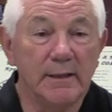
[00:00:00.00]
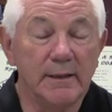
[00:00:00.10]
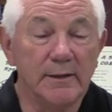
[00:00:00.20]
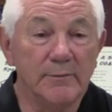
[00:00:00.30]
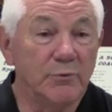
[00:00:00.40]

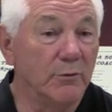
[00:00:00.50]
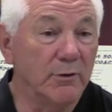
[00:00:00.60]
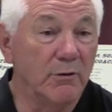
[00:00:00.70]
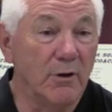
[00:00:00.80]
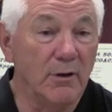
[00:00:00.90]

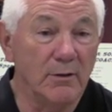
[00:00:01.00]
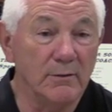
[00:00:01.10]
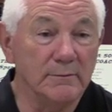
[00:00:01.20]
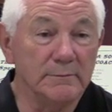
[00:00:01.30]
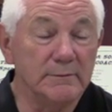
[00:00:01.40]

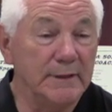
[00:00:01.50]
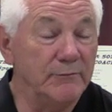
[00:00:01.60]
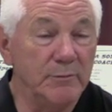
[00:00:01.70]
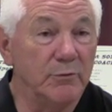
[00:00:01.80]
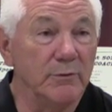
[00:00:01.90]
the
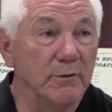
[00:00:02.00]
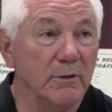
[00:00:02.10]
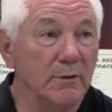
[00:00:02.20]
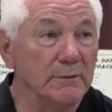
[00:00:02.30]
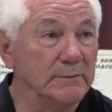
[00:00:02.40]
safety
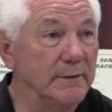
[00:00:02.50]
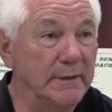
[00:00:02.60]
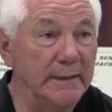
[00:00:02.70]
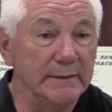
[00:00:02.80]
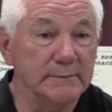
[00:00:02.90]
protocols
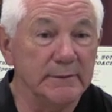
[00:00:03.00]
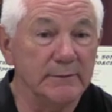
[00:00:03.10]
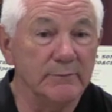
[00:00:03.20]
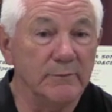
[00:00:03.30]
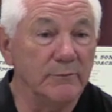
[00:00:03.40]
and things
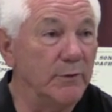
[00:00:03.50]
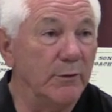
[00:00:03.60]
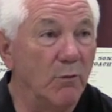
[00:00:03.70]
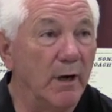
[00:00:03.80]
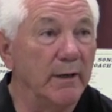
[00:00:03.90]
that are
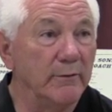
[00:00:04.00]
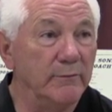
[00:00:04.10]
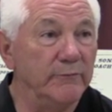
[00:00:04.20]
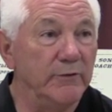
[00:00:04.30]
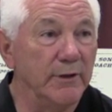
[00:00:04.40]

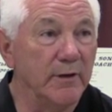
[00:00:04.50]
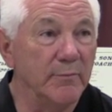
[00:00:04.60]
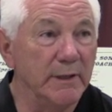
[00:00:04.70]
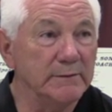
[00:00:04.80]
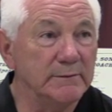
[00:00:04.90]
required, we've done
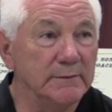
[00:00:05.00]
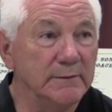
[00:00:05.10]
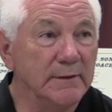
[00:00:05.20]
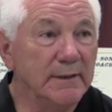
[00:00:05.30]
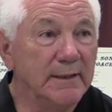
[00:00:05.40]
our best
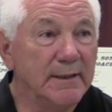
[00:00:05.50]
to